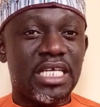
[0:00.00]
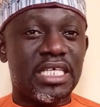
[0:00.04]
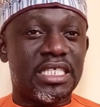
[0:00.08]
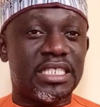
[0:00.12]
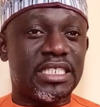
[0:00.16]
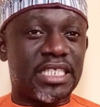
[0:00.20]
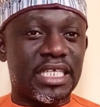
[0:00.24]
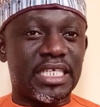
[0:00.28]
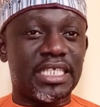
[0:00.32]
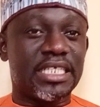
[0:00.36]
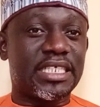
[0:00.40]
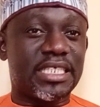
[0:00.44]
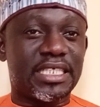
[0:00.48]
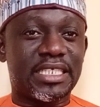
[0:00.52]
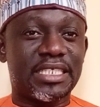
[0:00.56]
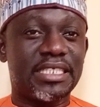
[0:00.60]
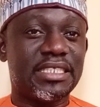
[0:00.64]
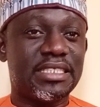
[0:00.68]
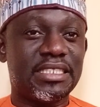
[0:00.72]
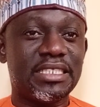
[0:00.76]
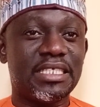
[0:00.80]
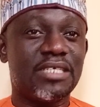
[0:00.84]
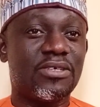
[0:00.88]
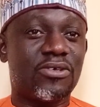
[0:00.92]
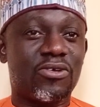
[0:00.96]
the
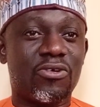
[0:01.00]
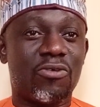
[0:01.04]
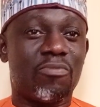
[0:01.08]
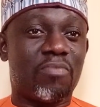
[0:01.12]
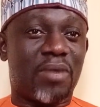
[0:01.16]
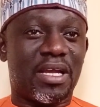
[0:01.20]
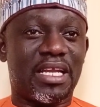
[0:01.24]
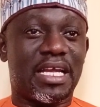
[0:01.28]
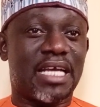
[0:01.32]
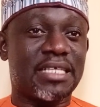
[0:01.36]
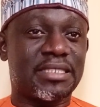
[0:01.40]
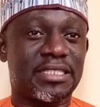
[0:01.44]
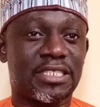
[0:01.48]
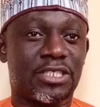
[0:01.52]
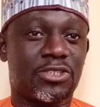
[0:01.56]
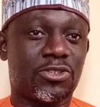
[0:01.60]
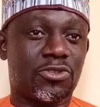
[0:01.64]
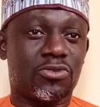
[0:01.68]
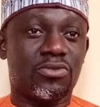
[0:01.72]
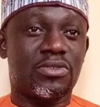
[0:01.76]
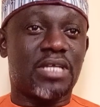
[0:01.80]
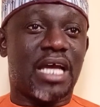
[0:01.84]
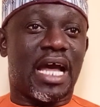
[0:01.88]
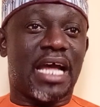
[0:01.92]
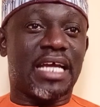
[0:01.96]
increasing
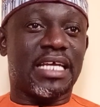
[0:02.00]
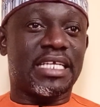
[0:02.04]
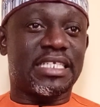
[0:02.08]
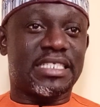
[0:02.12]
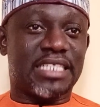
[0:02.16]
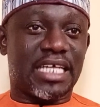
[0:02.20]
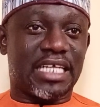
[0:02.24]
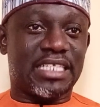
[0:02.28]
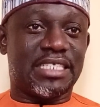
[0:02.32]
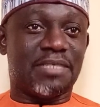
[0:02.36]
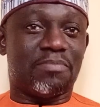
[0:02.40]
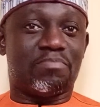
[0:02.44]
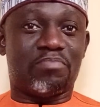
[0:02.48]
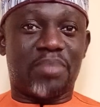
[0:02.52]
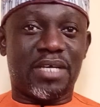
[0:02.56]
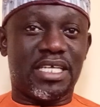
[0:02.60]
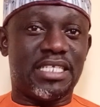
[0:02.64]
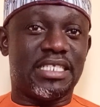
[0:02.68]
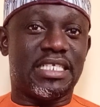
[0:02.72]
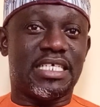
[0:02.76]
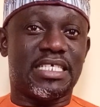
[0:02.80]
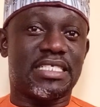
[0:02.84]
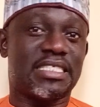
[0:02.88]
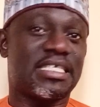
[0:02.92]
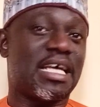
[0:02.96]
globalization and
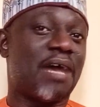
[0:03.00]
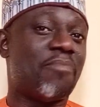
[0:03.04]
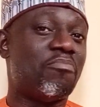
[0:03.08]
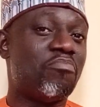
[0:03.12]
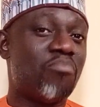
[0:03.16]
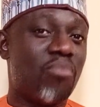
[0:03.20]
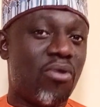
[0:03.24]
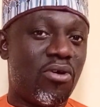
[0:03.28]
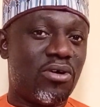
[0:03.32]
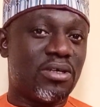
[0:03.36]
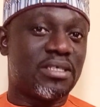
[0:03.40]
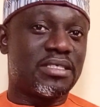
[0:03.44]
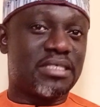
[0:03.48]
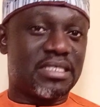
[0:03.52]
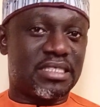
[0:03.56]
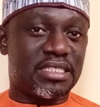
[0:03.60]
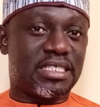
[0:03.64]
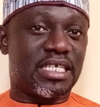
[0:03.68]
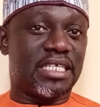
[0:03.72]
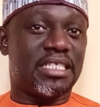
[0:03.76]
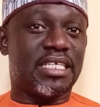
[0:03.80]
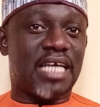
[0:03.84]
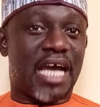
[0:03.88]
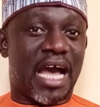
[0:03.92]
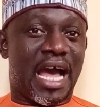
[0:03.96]
interdependence among
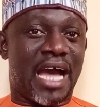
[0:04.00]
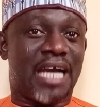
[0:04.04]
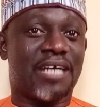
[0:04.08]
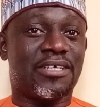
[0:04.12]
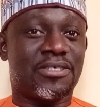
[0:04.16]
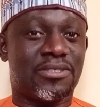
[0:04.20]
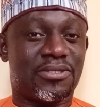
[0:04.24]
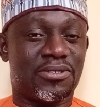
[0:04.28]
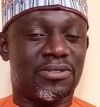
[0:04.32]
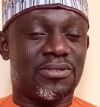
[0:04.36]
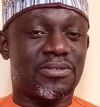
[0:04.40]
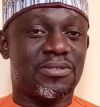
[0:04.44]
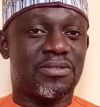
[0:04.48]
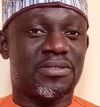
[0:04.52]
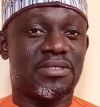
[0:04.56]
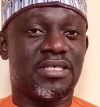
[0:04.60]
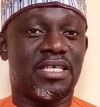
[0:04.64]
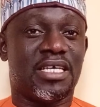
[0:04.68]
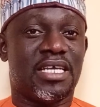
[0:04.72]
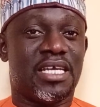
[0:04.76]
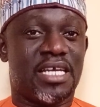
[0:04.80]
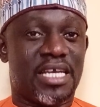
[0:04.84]
state actors